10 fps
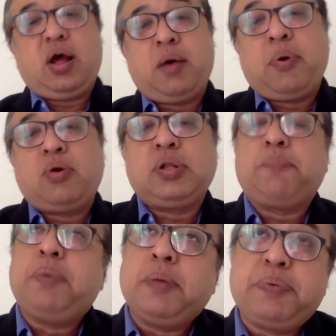about the
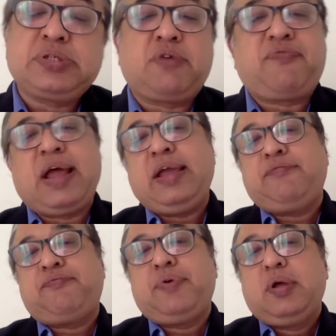purpose of
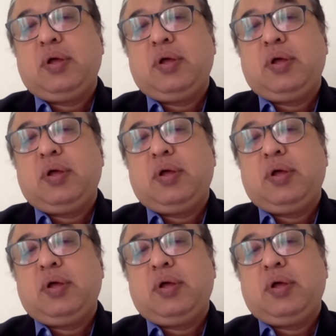life.